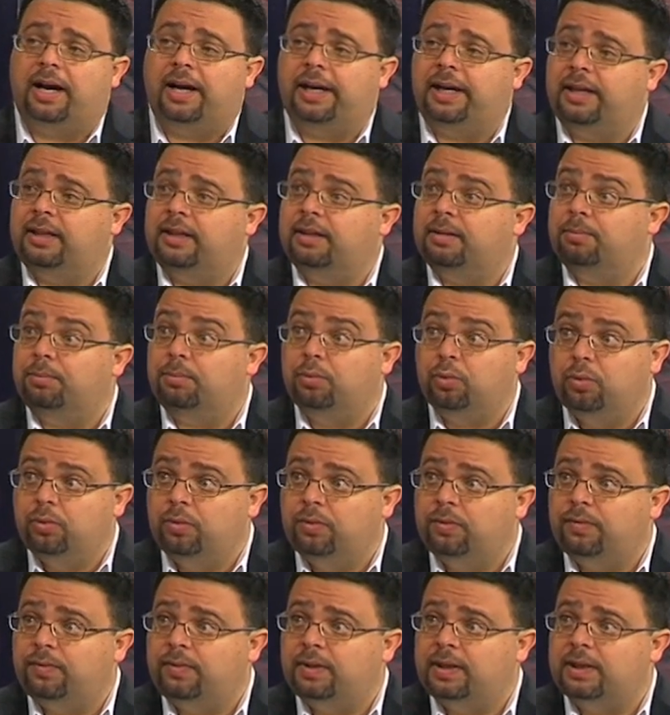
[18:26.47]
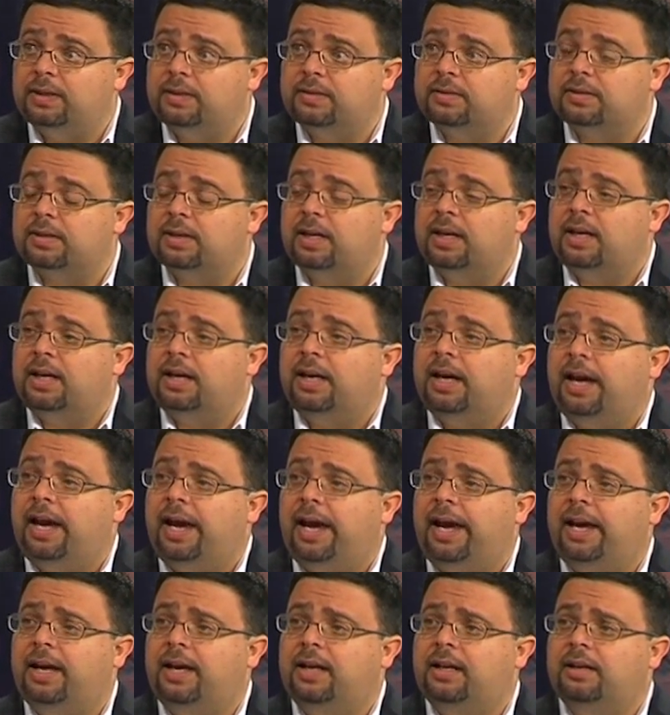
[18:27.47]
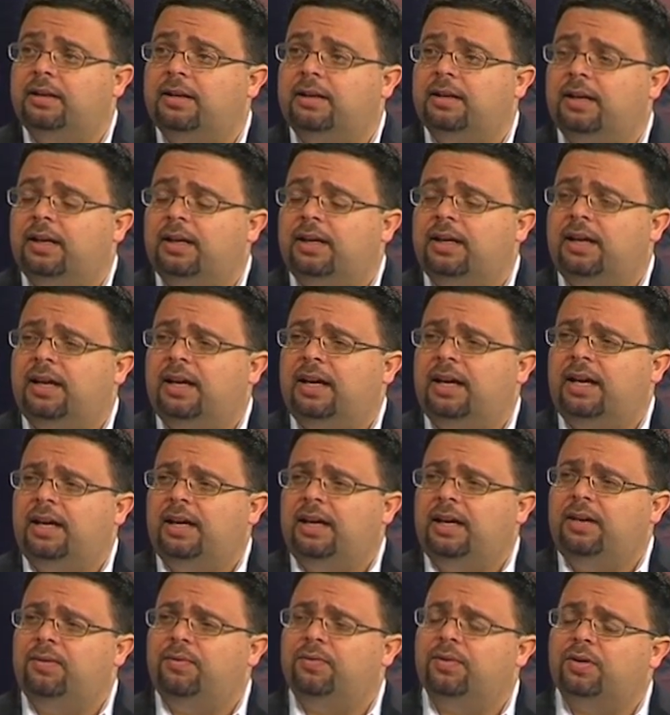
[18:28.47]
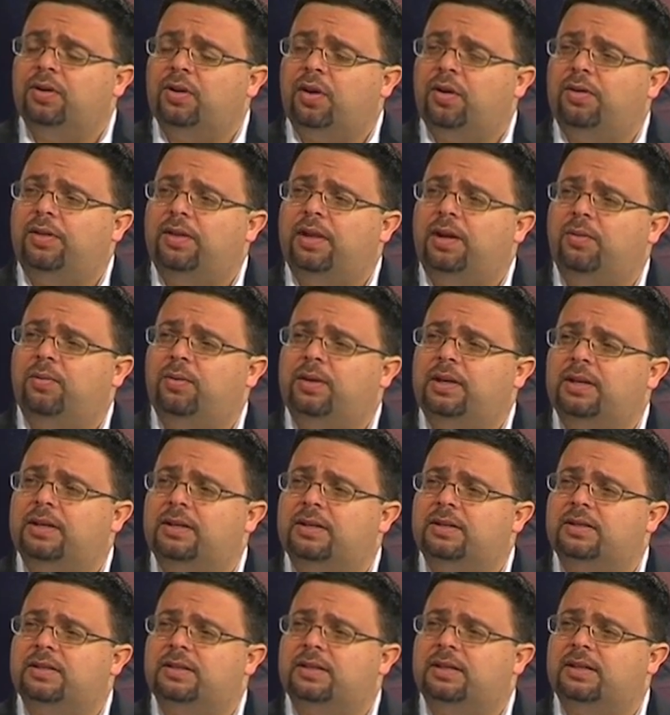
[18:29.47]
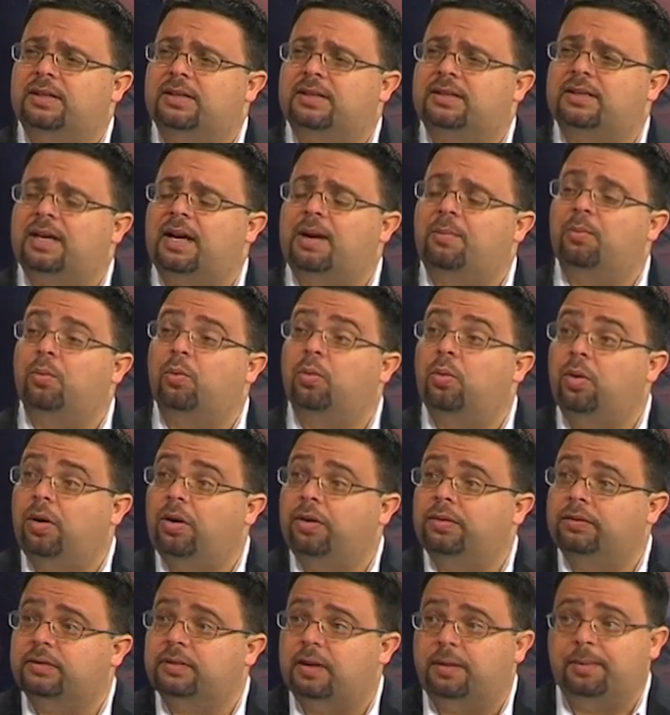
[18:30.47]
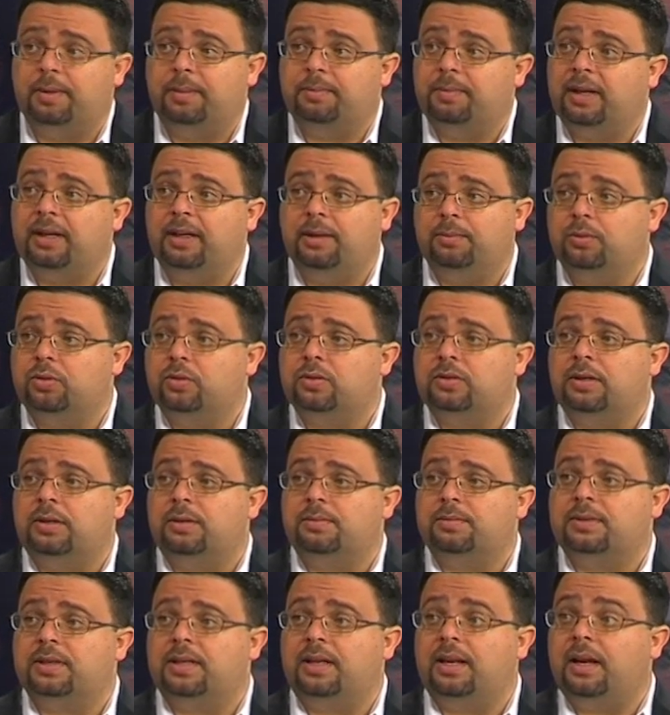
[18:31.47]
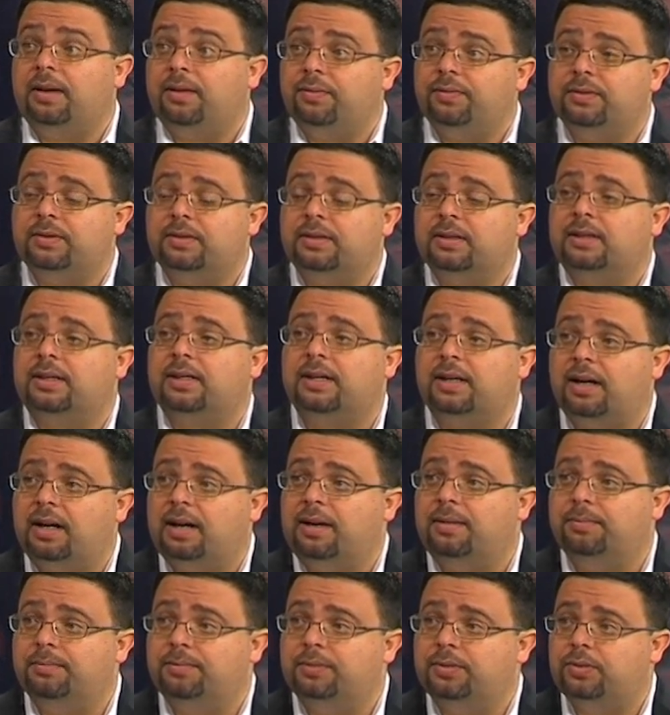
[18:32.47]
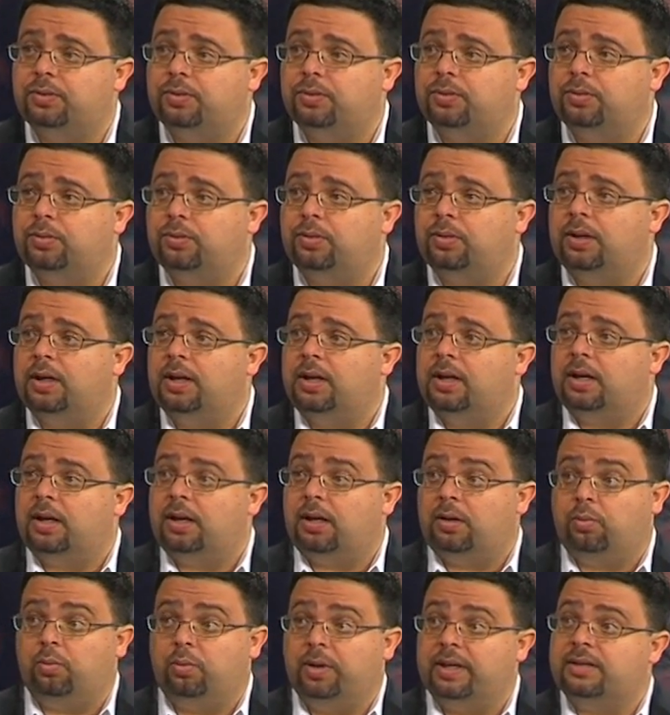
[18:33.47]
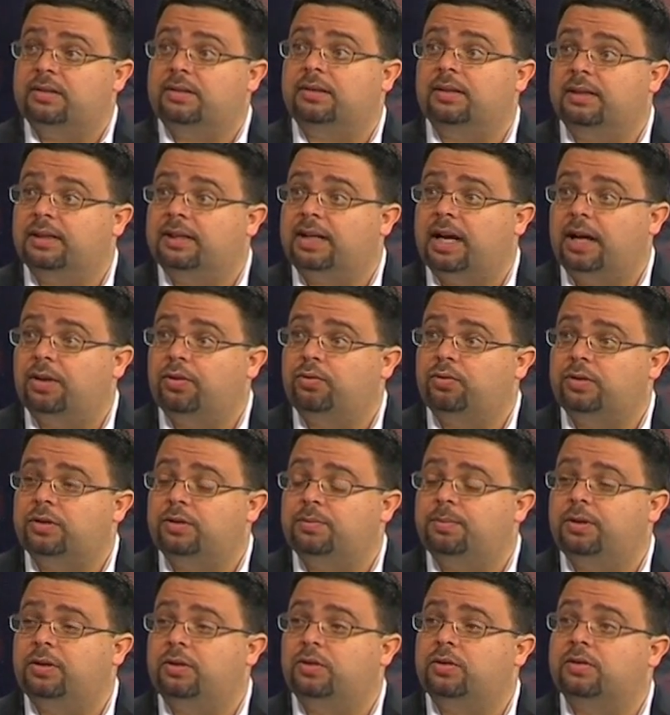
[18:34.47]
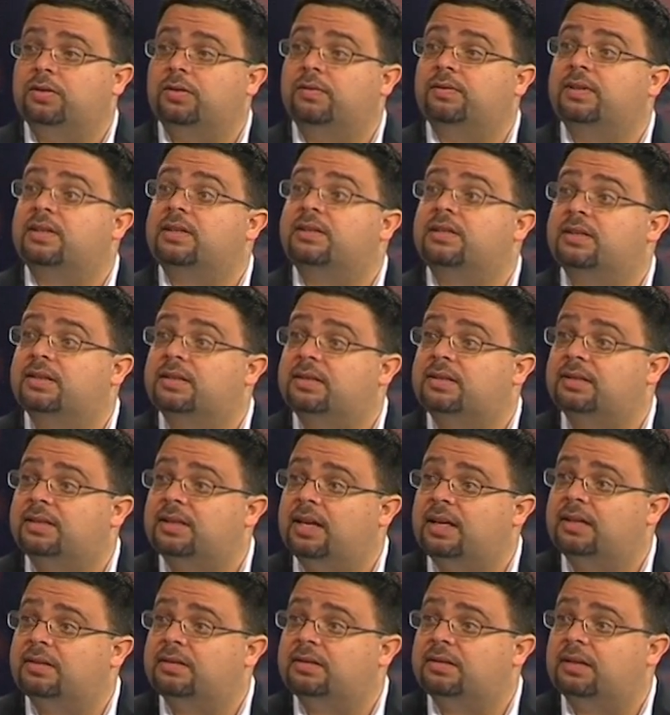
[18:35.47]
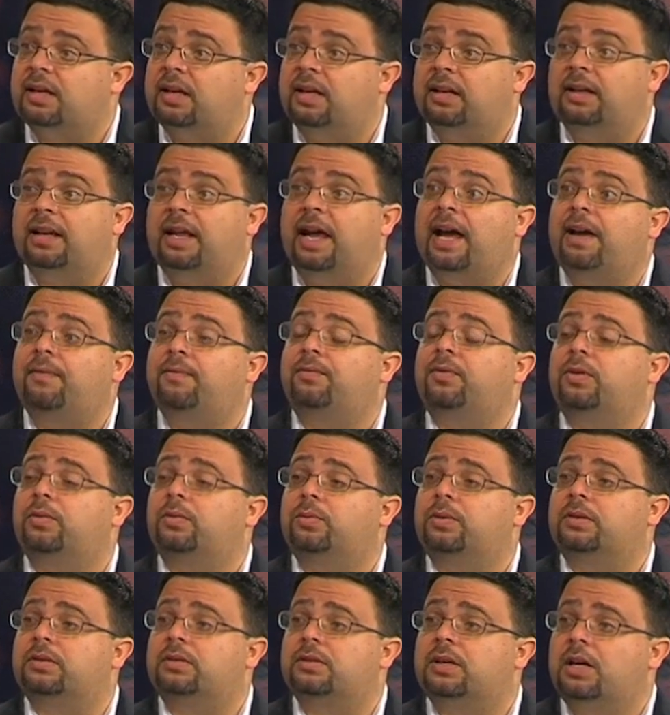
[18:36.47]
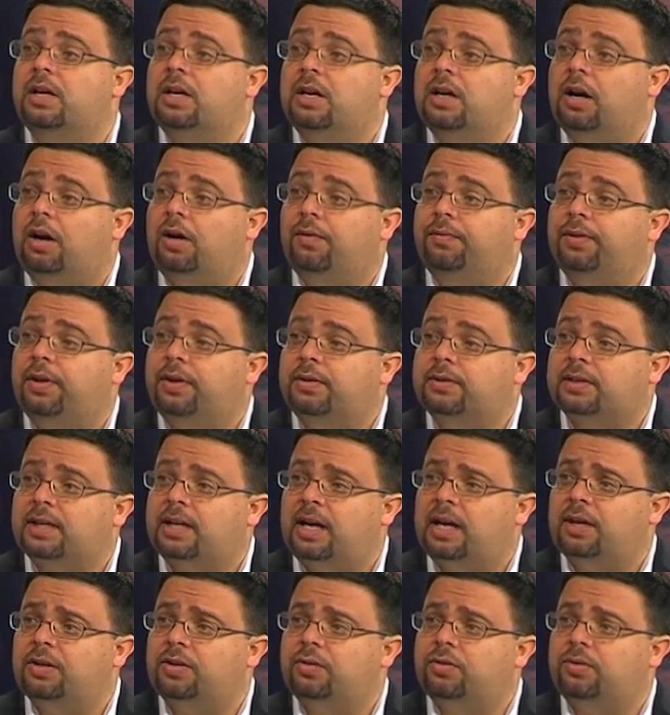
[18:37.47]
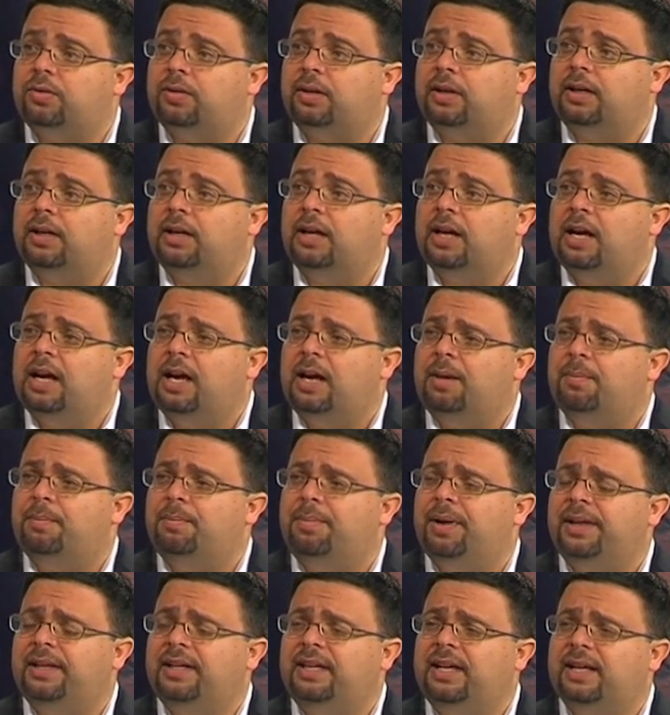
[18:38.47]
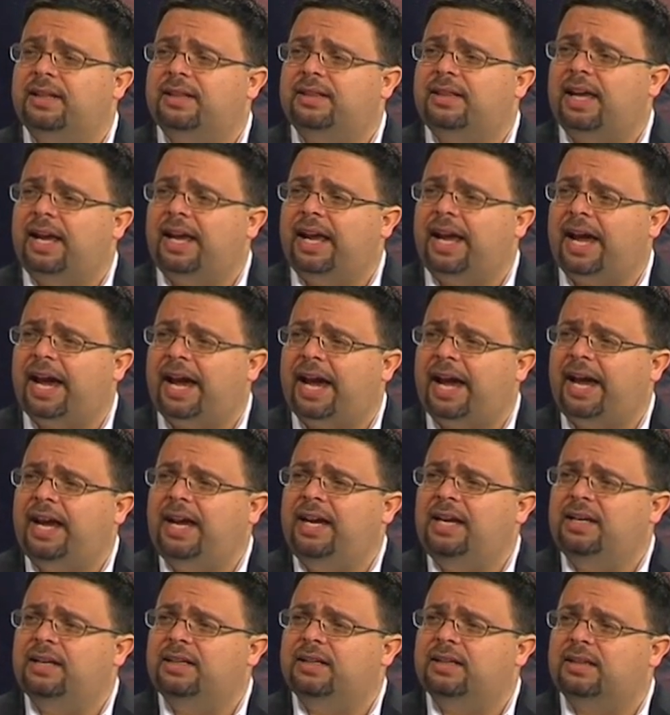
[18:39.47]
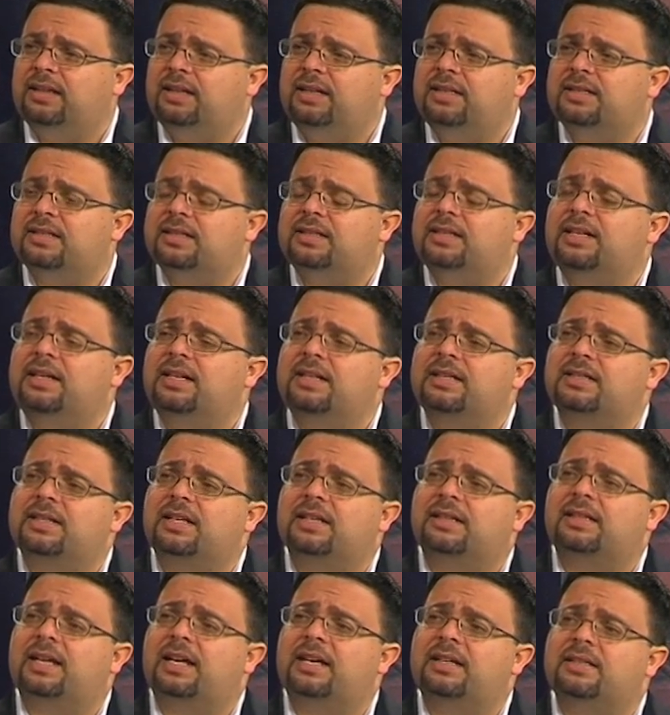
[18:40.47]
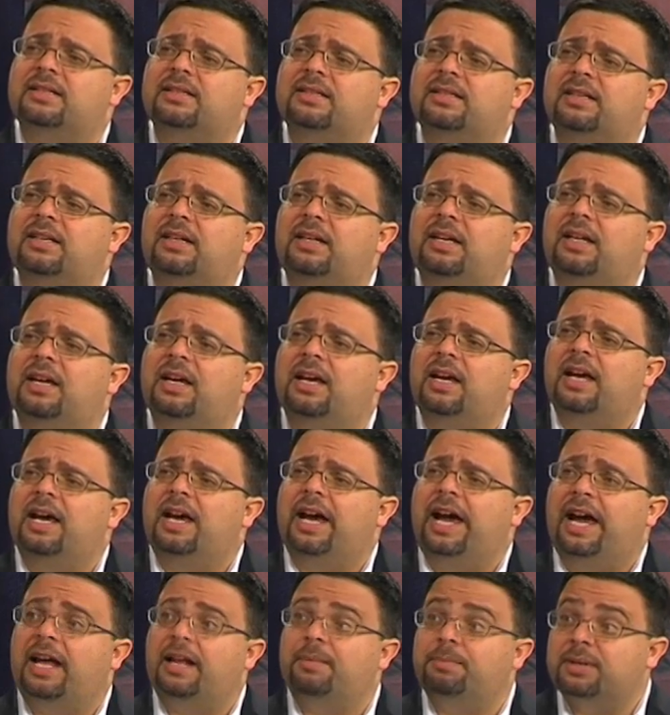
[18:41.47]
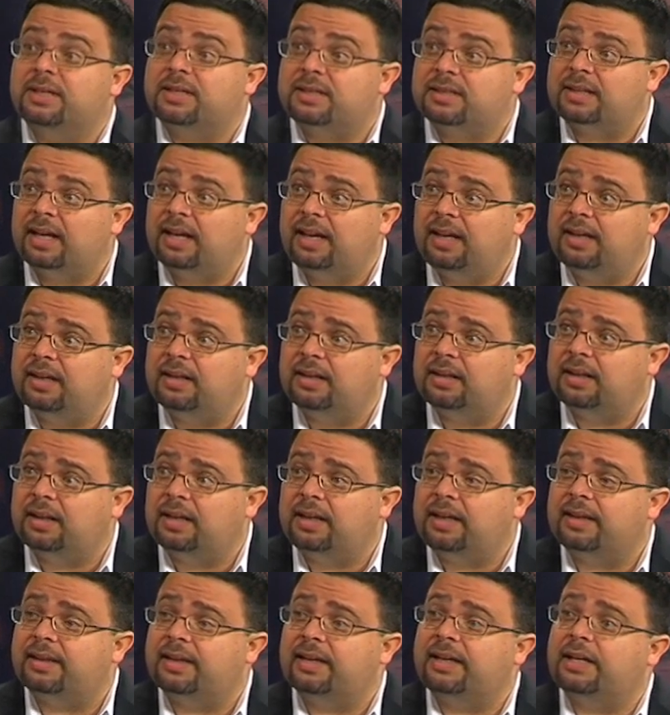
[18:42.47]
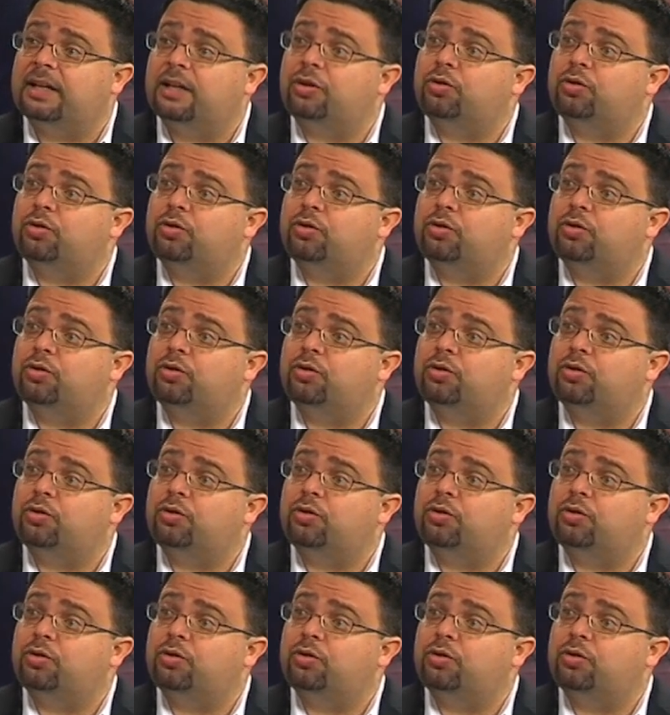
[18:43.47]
in the movies. And even though there is some want, I mean, many Muslims love to come to Western countries because of the success and the affluence of those countries, but yet they hate these things that they see, and mistakenly they